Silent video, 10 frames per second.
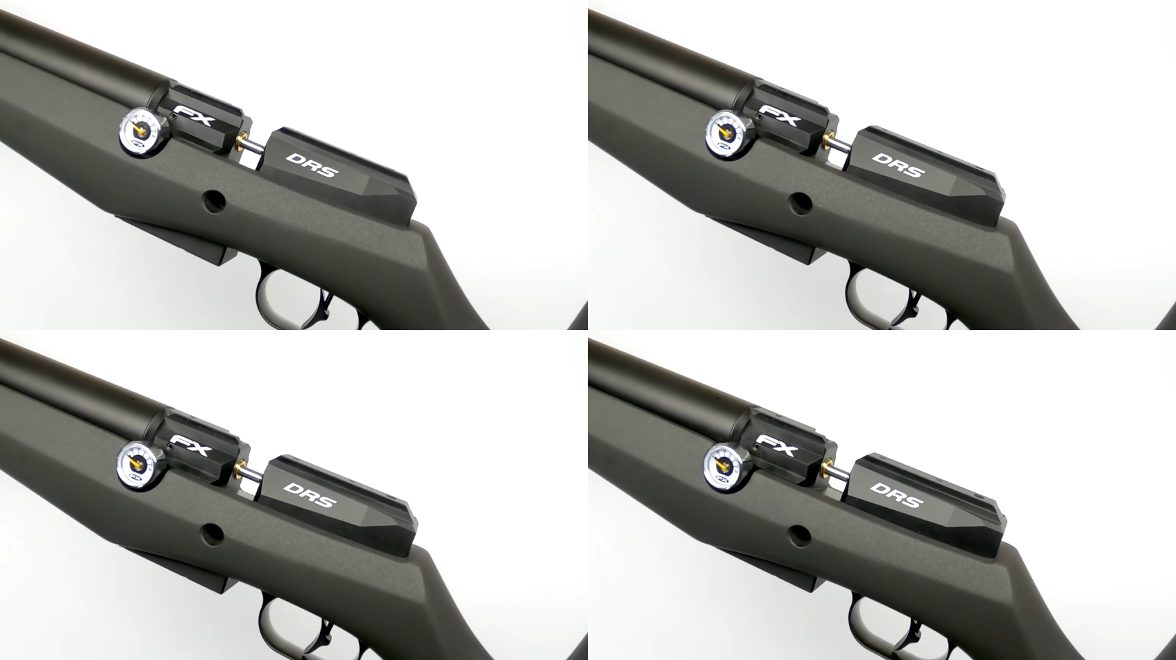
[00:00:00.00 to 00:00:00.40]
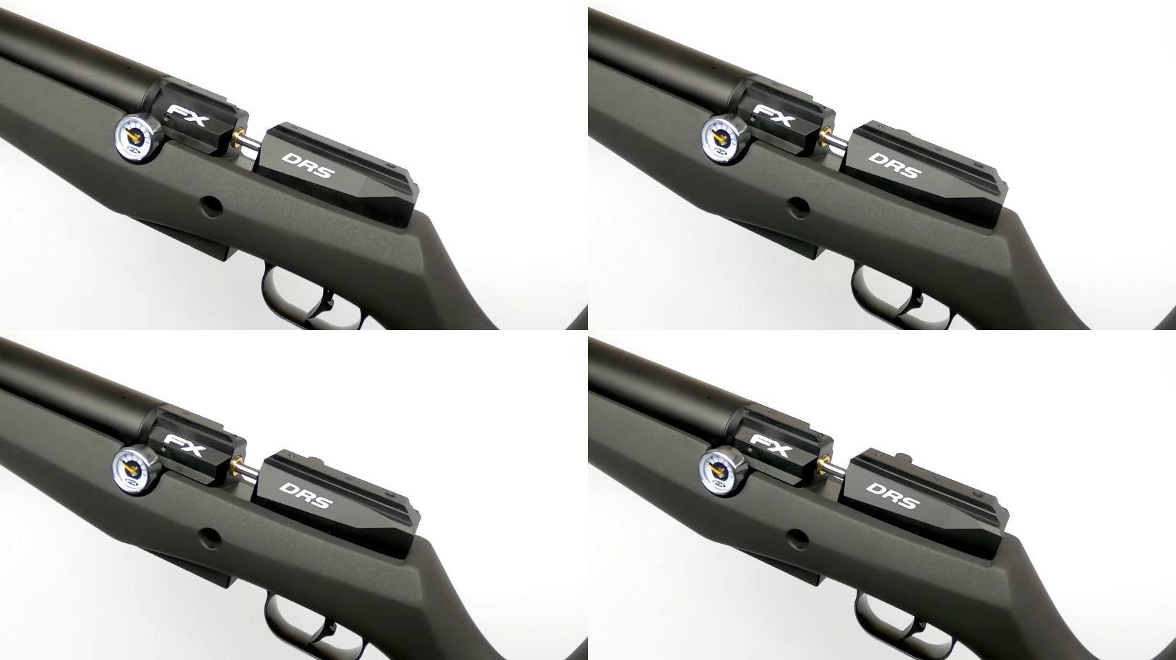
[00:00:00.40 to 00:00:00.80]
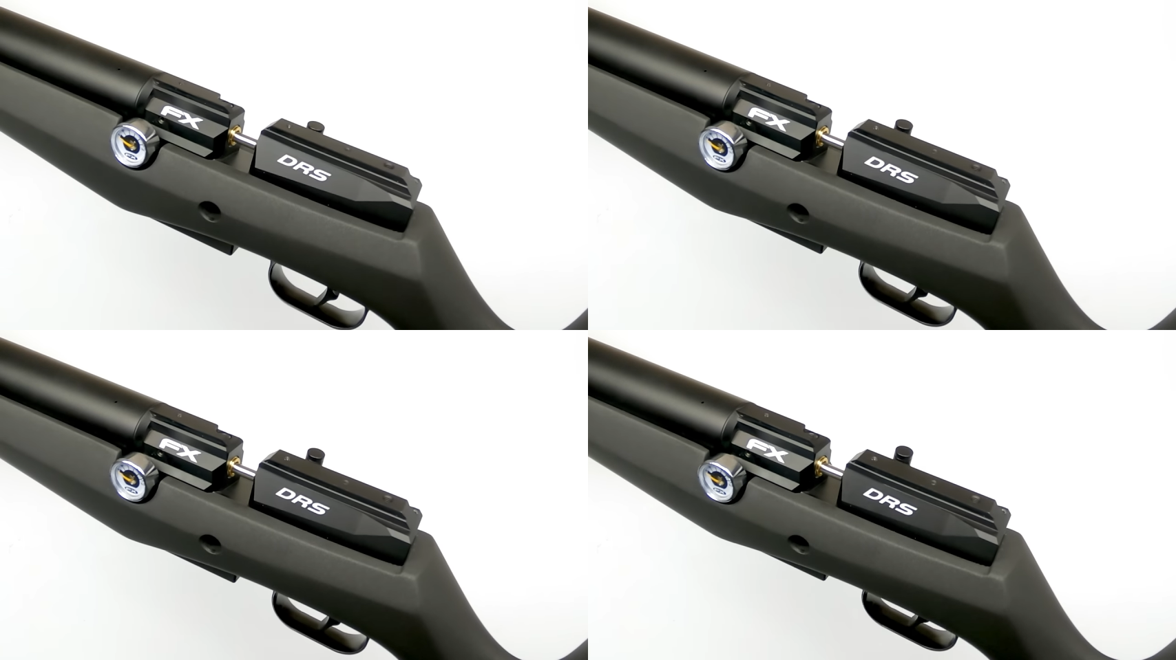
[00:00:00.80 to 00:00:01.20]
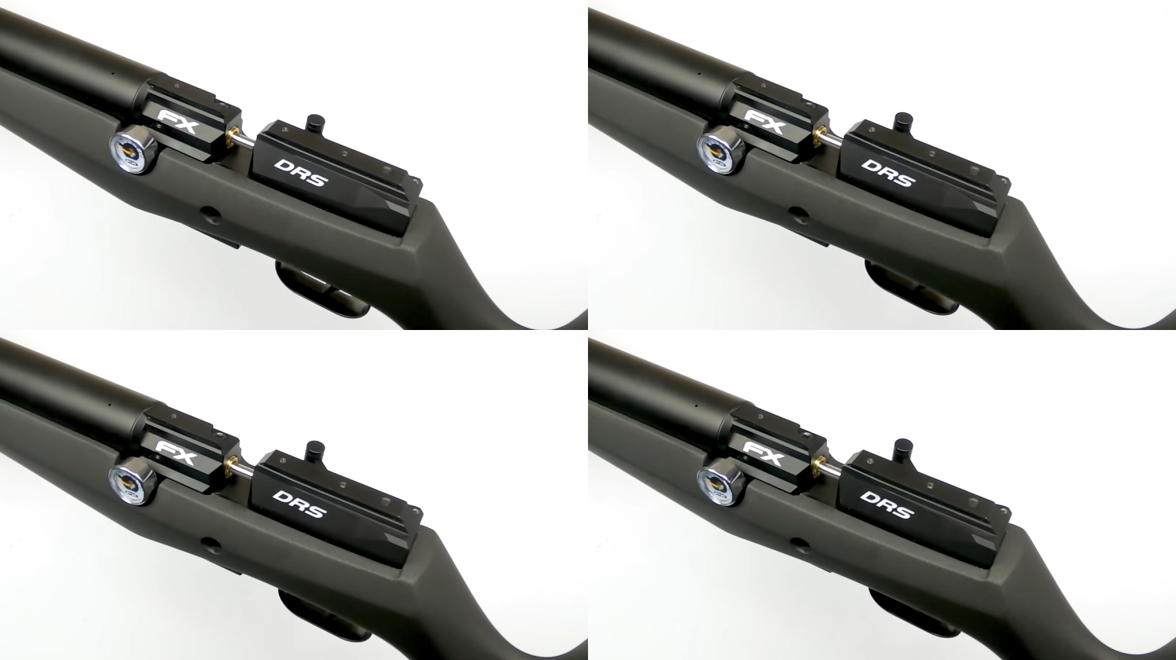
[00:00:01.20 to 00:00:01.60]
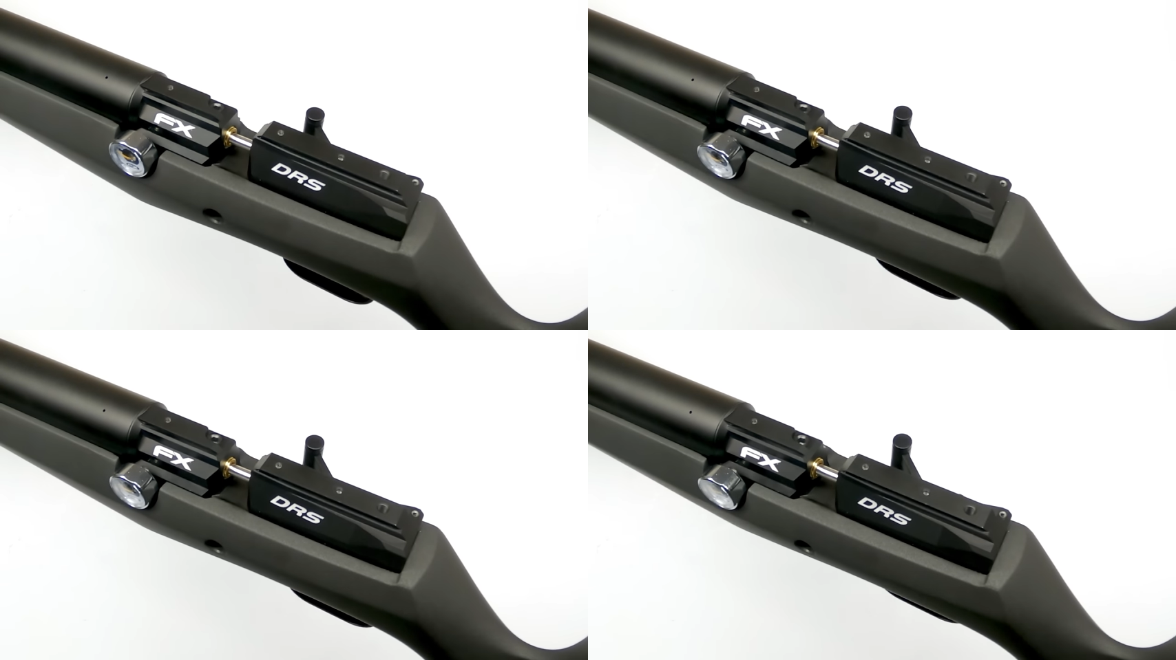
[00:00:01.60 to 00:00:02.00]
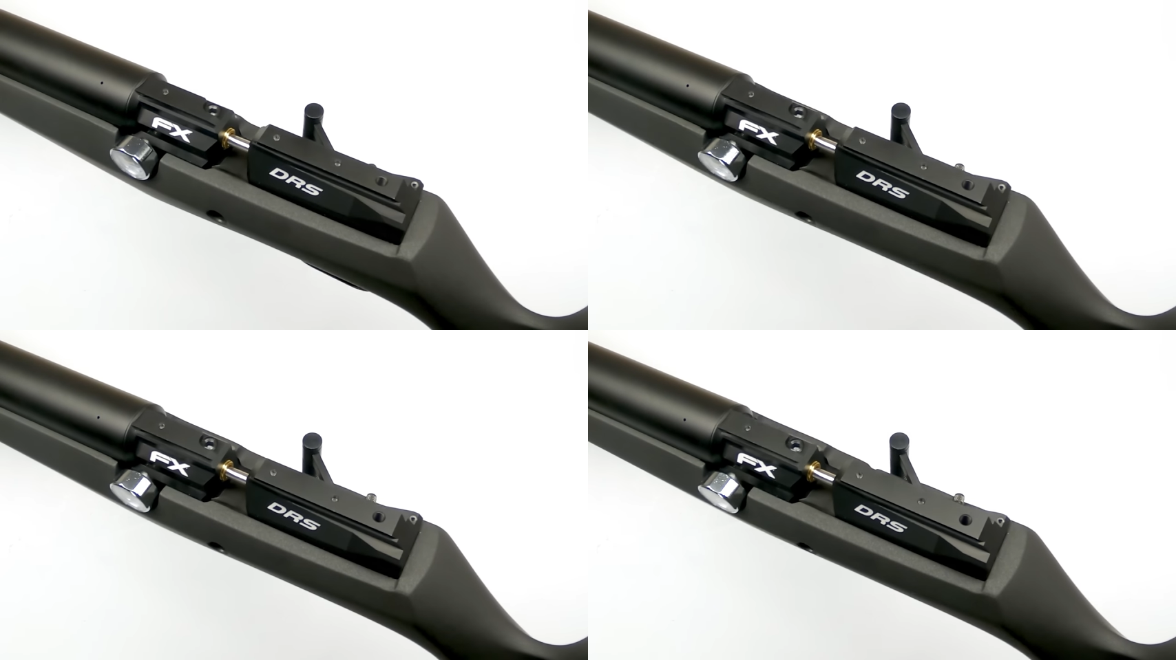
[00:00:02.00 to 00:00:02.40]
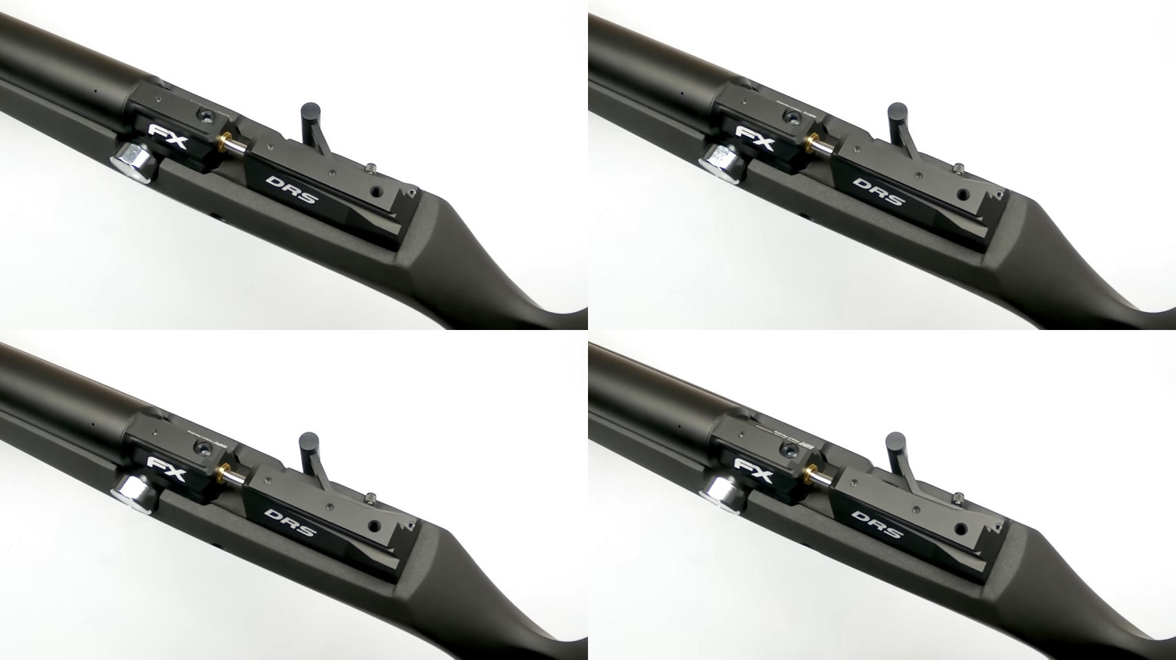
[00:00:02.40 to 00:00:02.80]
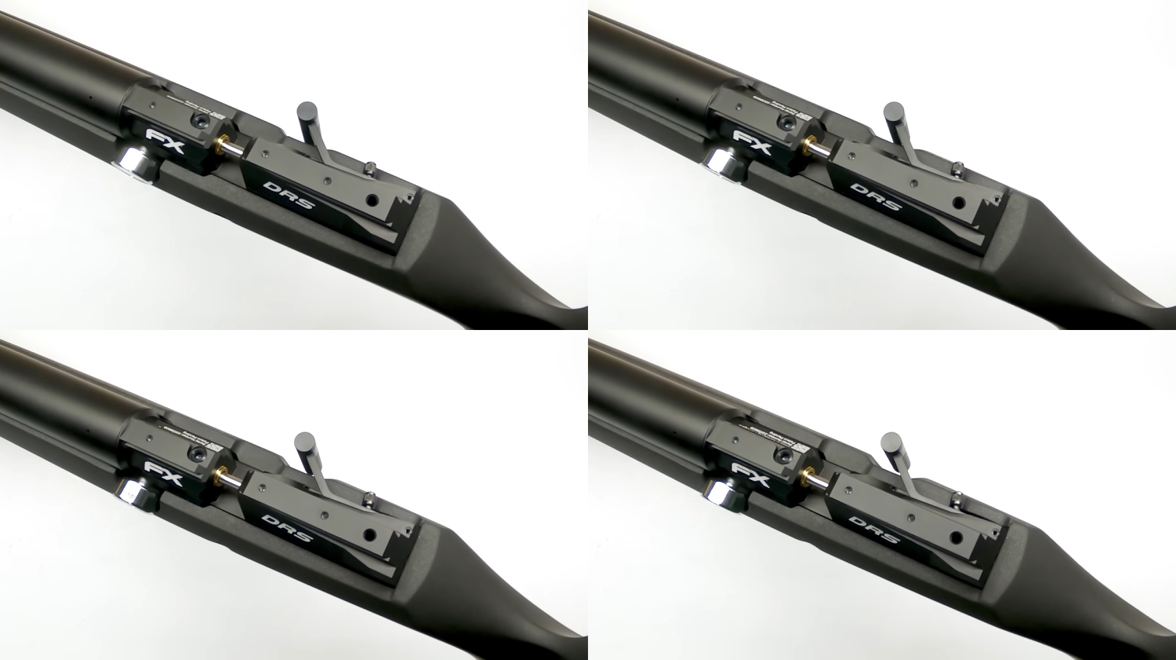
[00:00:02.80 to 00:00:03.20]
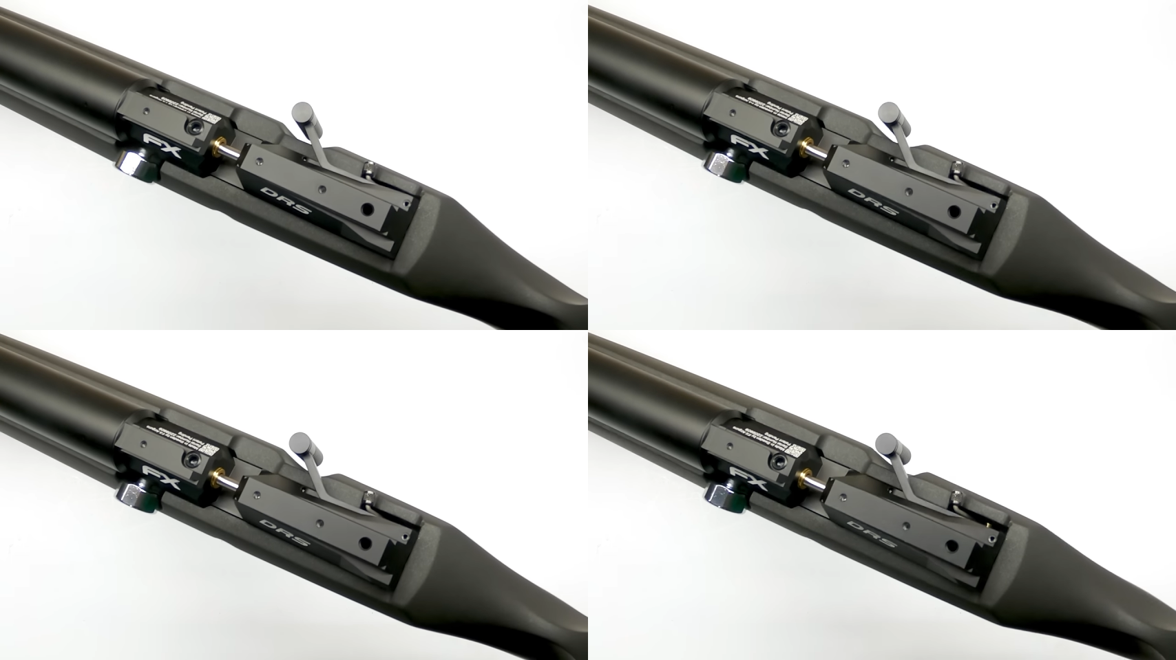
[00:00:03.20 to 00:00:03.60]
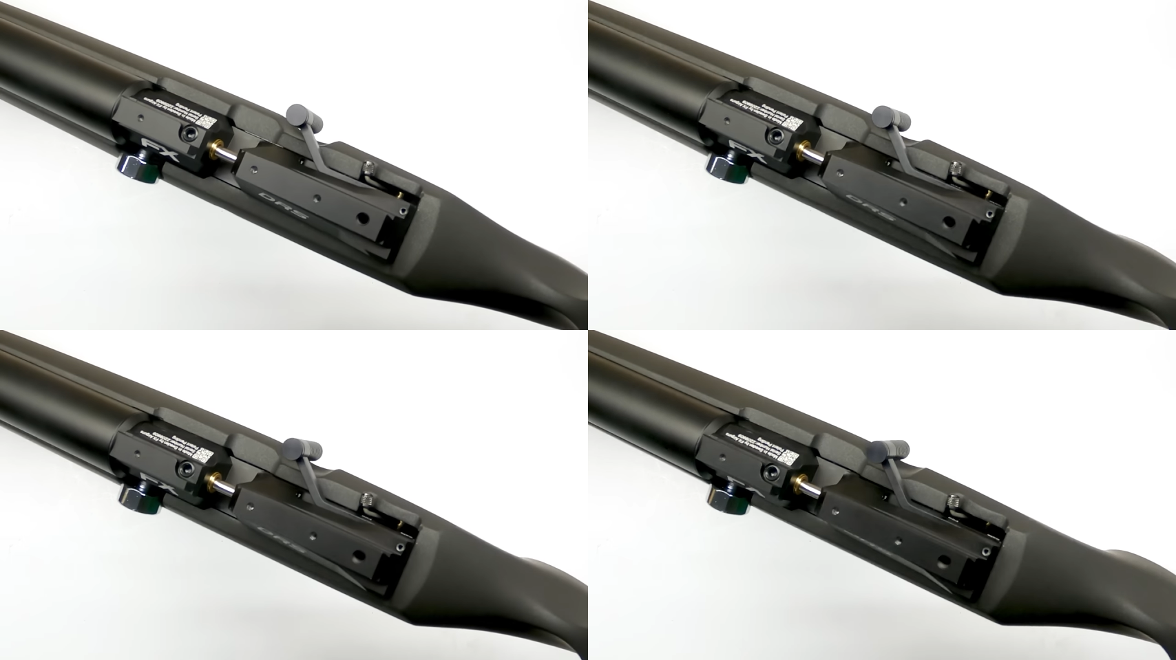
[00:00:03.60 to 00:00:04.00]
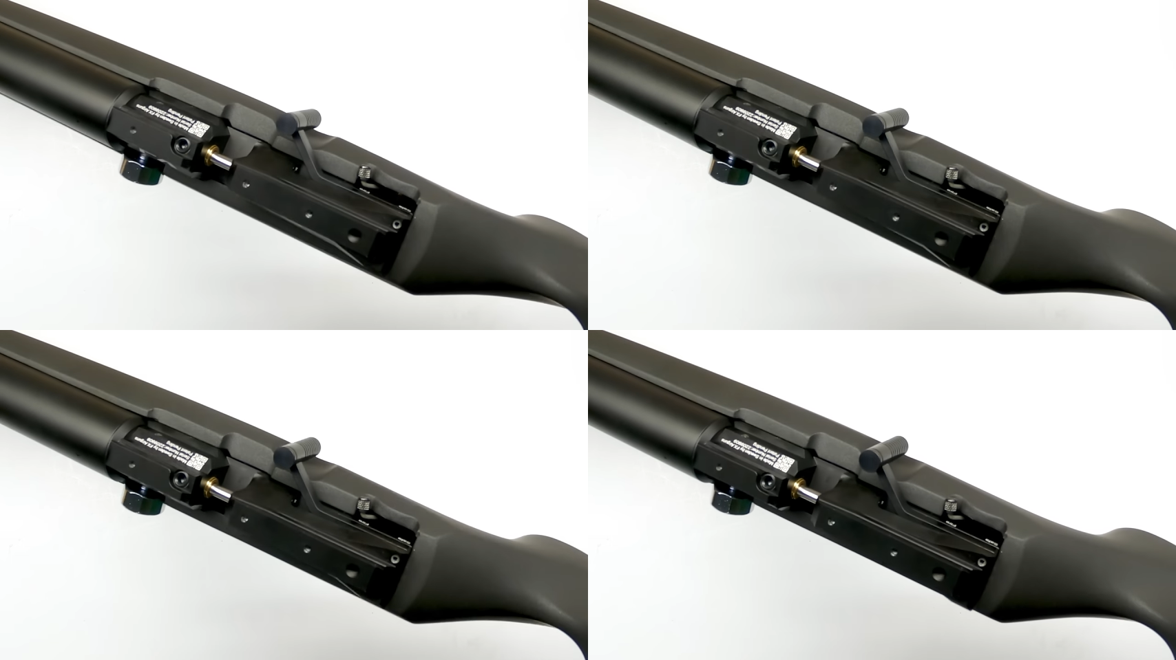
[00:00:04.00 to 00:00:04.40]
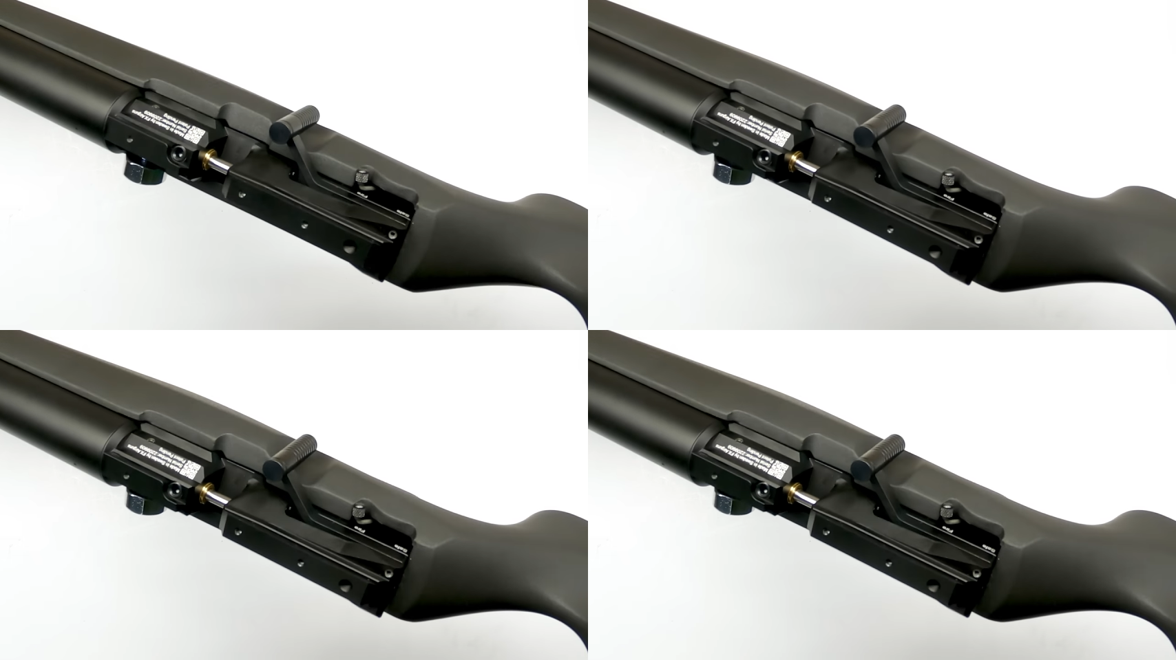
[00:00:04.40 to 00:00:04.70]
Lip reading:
(no speaker visible)